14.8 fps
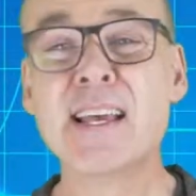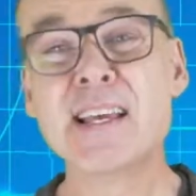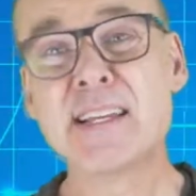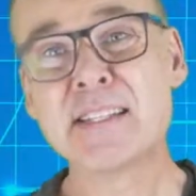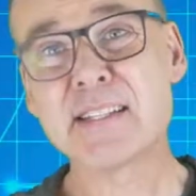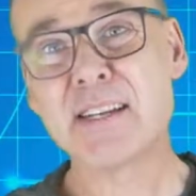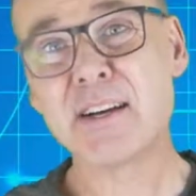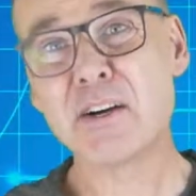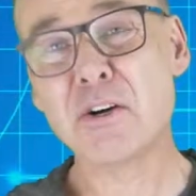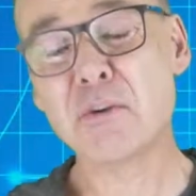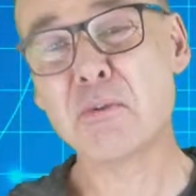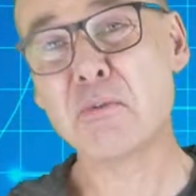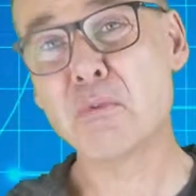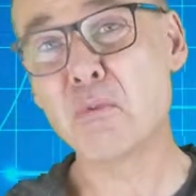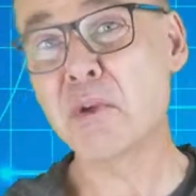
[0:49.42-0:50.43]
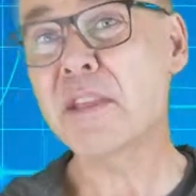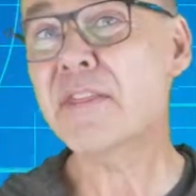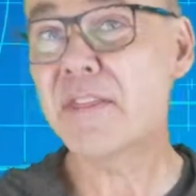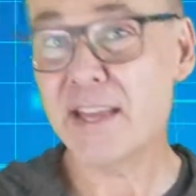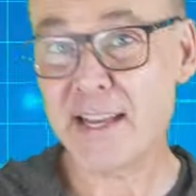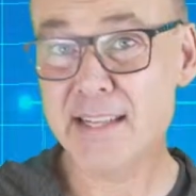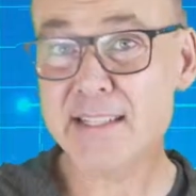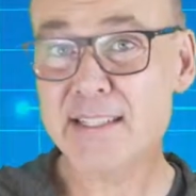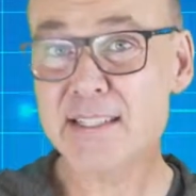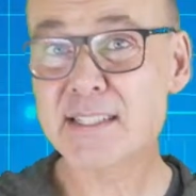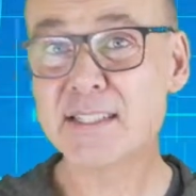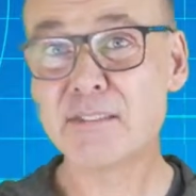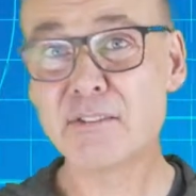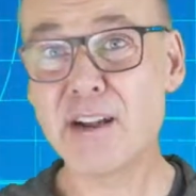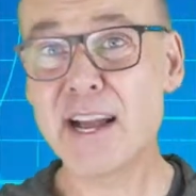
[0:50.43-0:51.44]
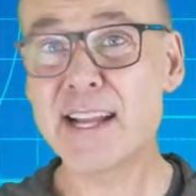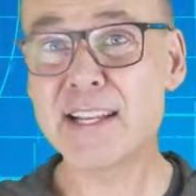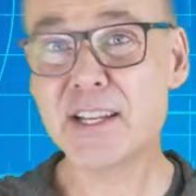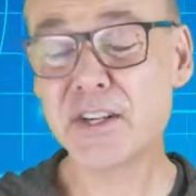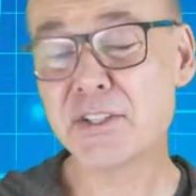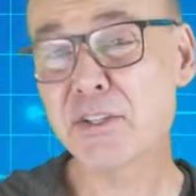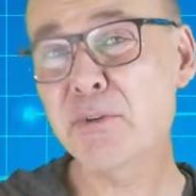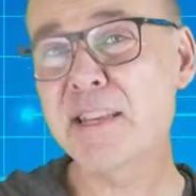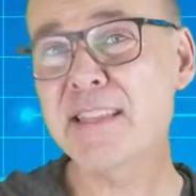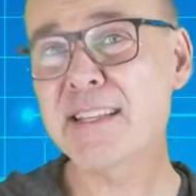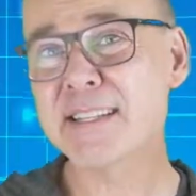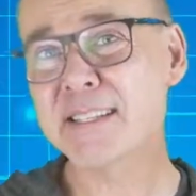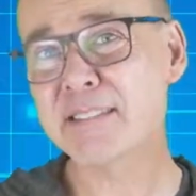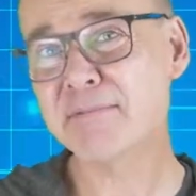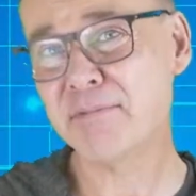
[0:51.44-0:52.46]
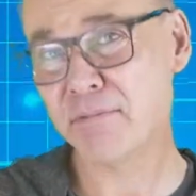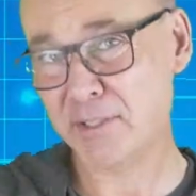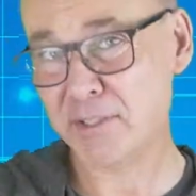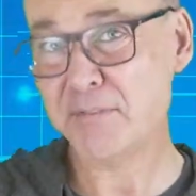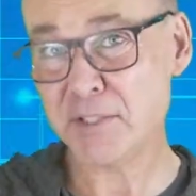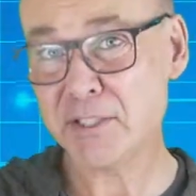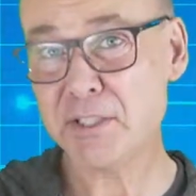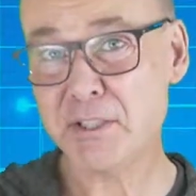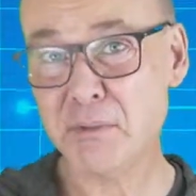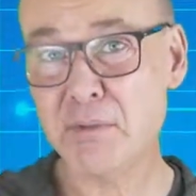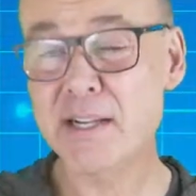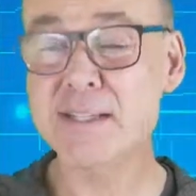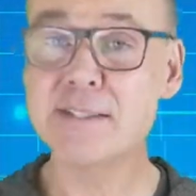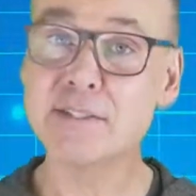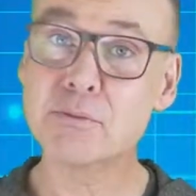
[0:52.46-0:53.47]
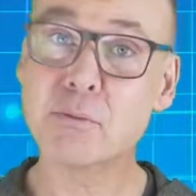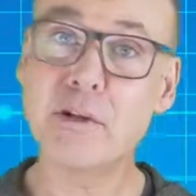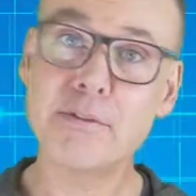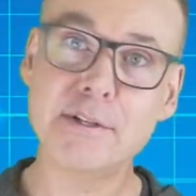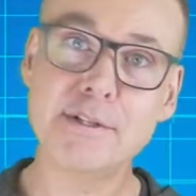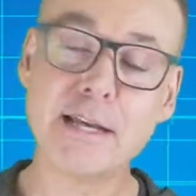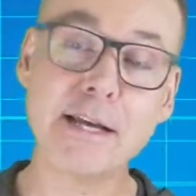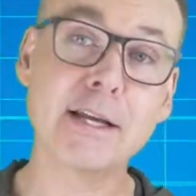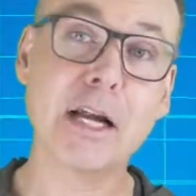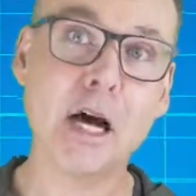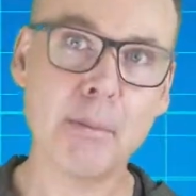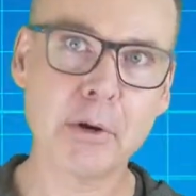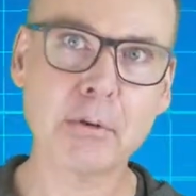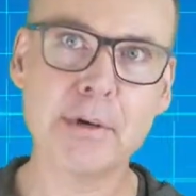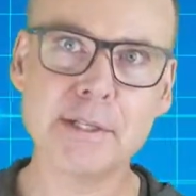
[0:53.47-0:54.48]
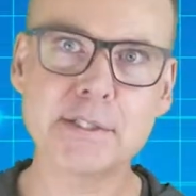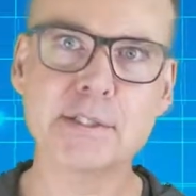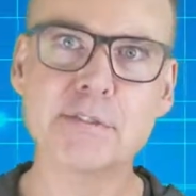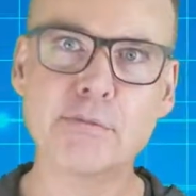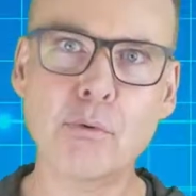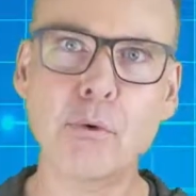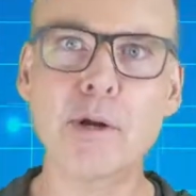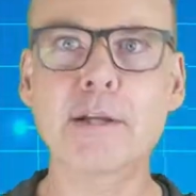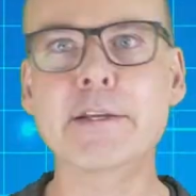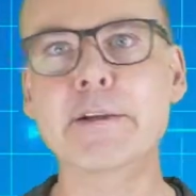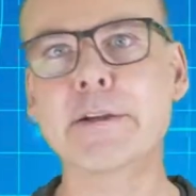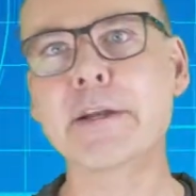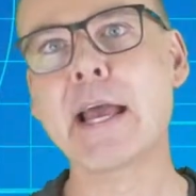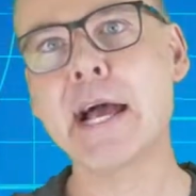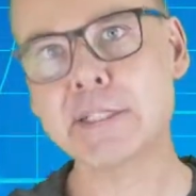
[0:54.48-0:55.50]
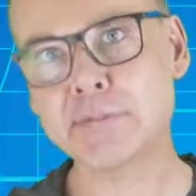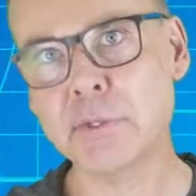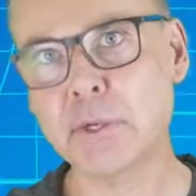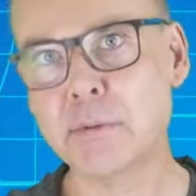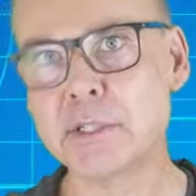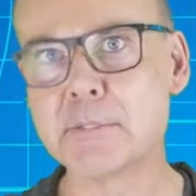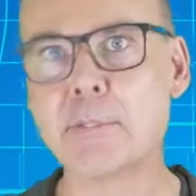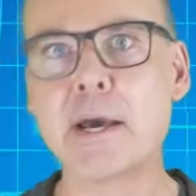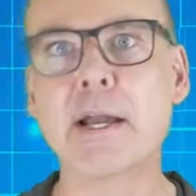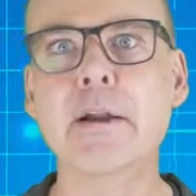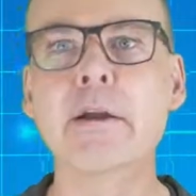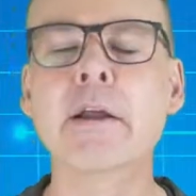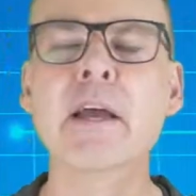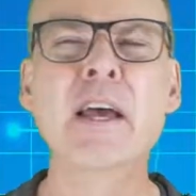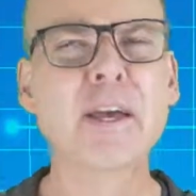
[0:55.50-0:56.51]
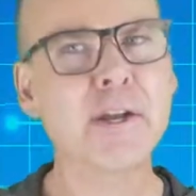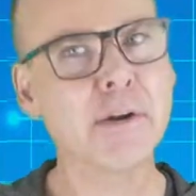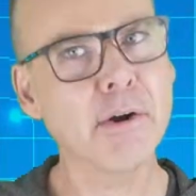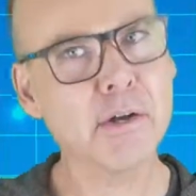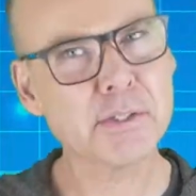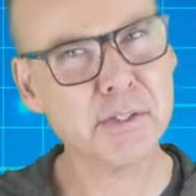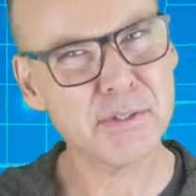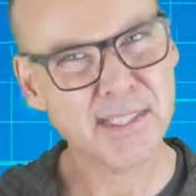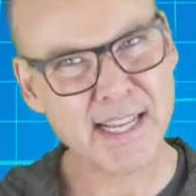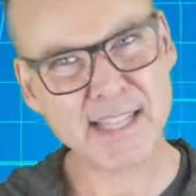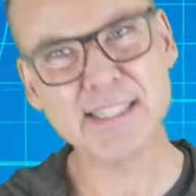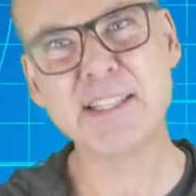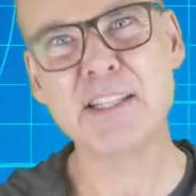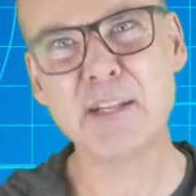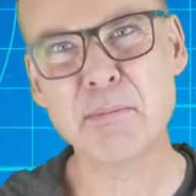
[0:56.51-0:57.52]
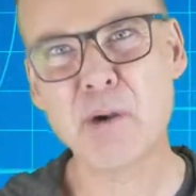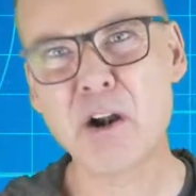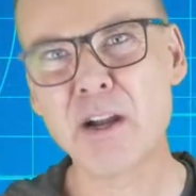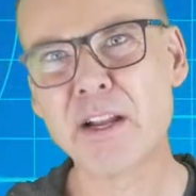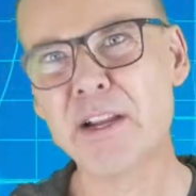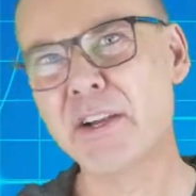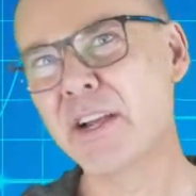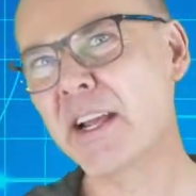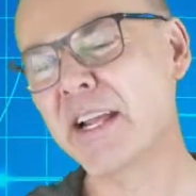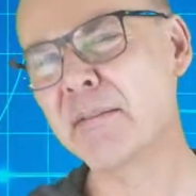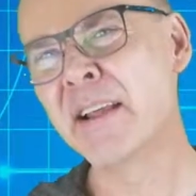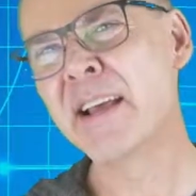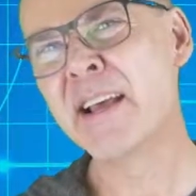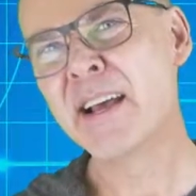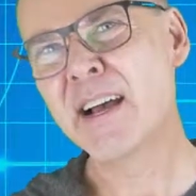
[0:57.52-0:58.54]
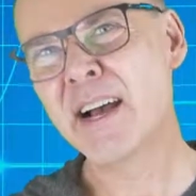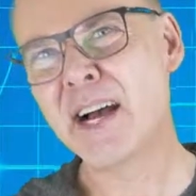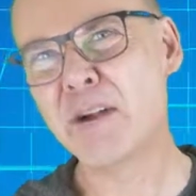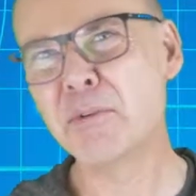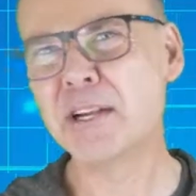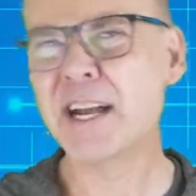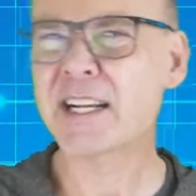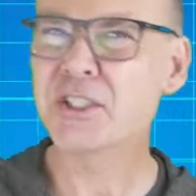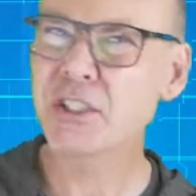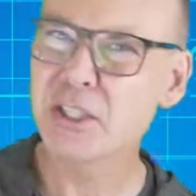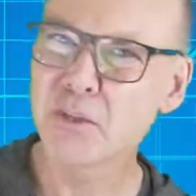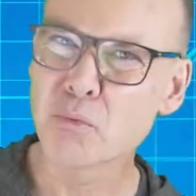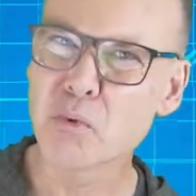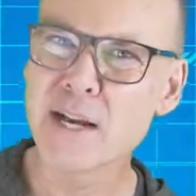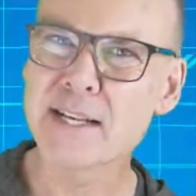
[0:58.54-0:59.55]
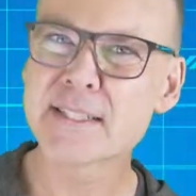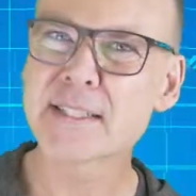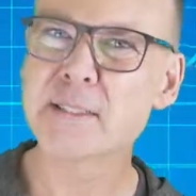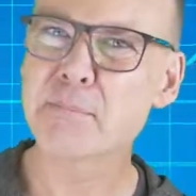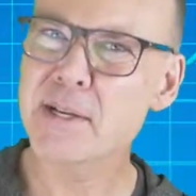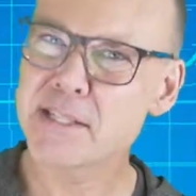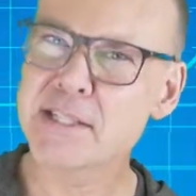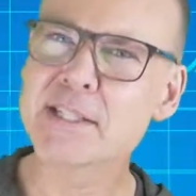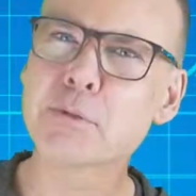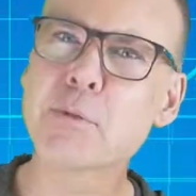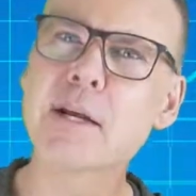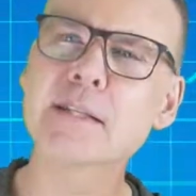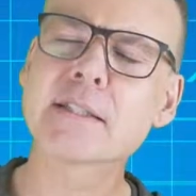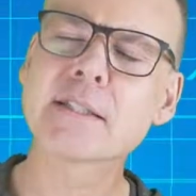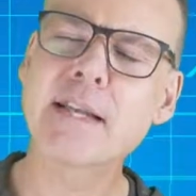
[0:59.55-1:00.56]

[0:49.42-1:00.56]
So with this, right, you're doing this for two reasons. One, there's economic reasons for it. Your cash flow is better. You're also testing the market. You're getting reduction in risks, business risk,